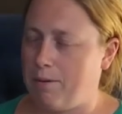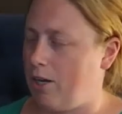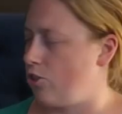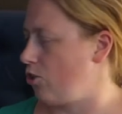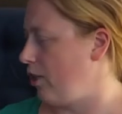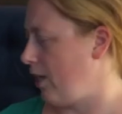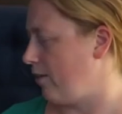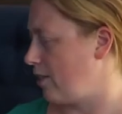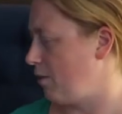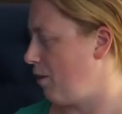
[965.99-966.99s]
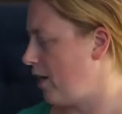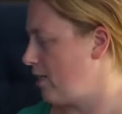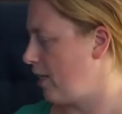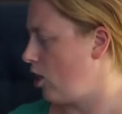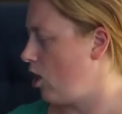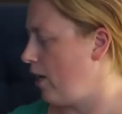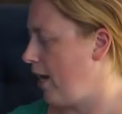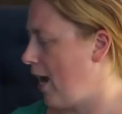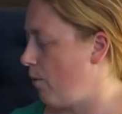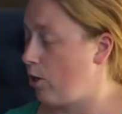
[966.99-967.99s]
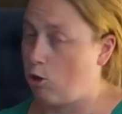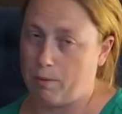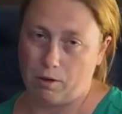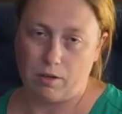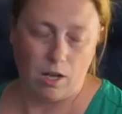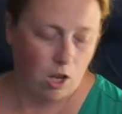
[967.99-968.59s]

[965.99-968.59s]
but I'll show you kind of the supplies that I got and how I go about